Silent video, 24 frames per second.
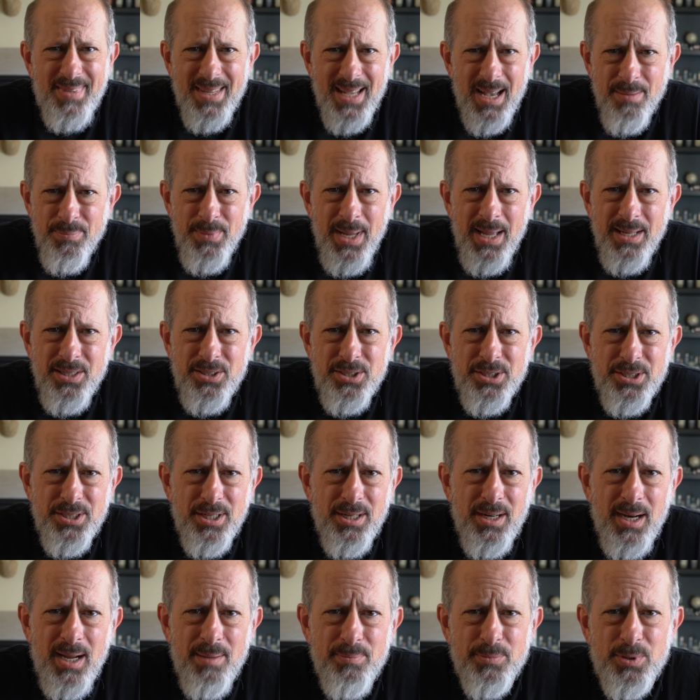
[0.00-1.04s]
I'm not
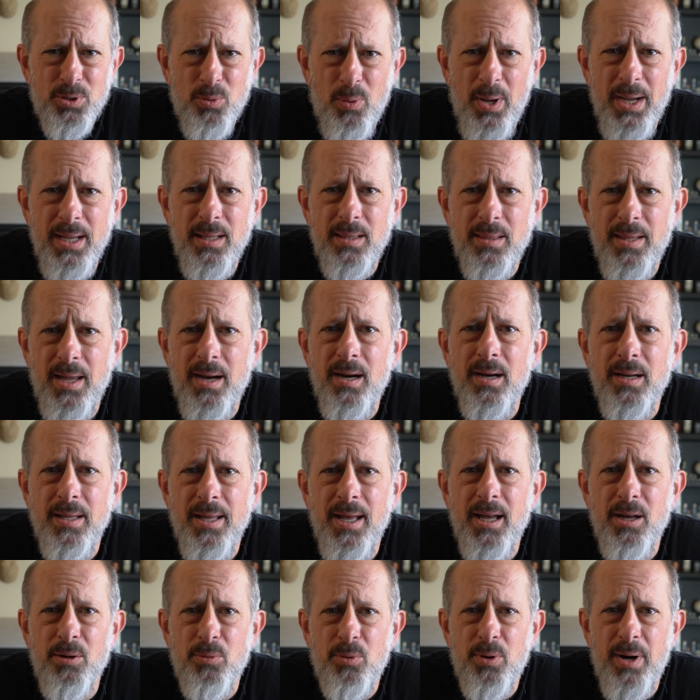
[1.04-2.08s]
sure I'm quite there
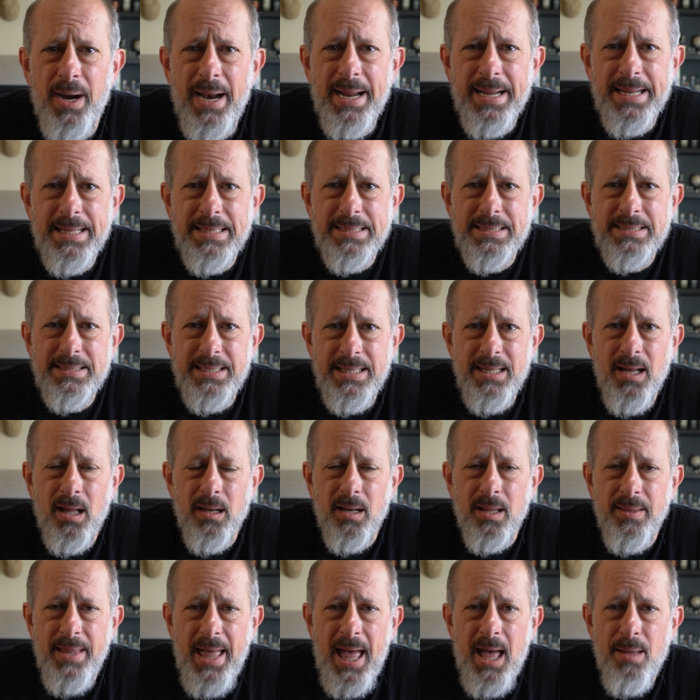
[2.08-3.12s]
yet where I can see
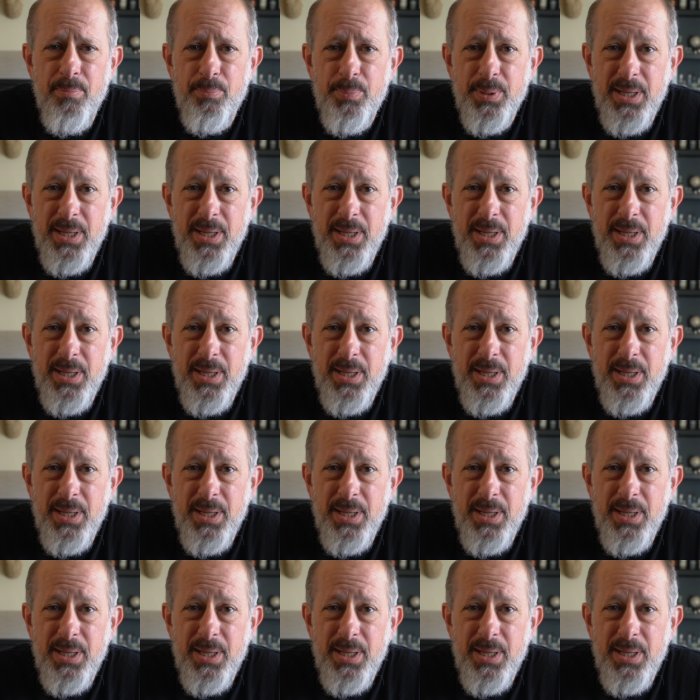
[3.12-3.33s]
all of that,